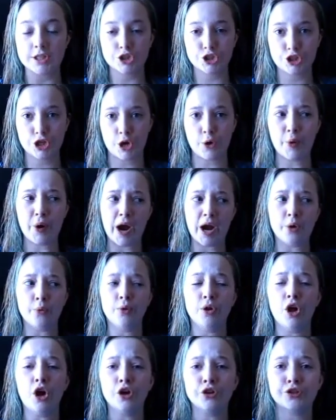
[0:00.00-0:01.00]
so I
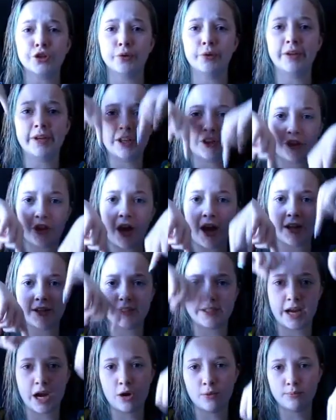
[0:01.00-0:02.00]
will also link
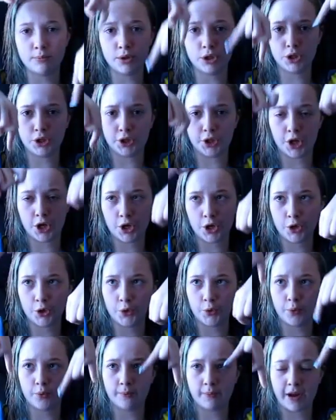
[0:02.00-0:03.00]
that down
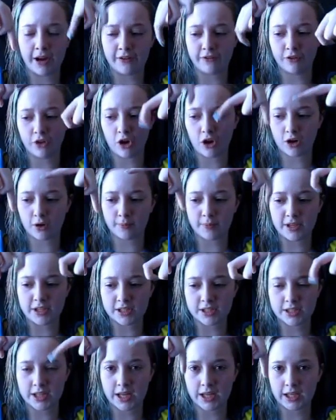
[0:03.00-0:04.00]
below, my
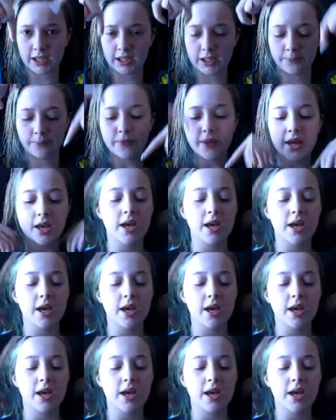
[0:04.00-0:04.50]
Vlogmas thingy.